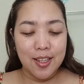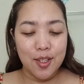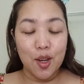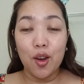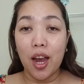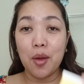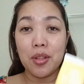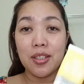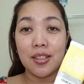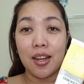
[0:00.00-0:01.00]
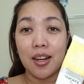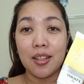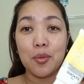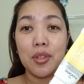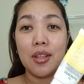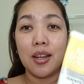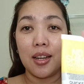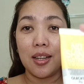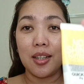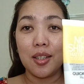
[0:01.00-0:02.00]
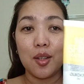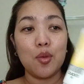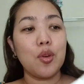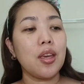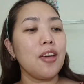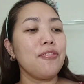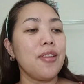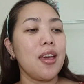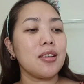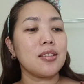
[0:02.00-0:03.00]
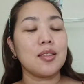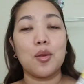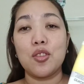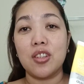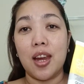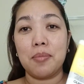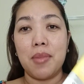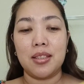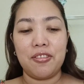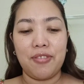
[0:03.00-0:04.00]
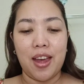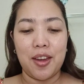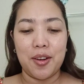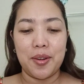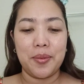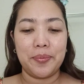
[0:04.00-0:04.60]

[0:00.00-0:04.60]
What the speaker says: So I will start with the quick effects no shine mattifier.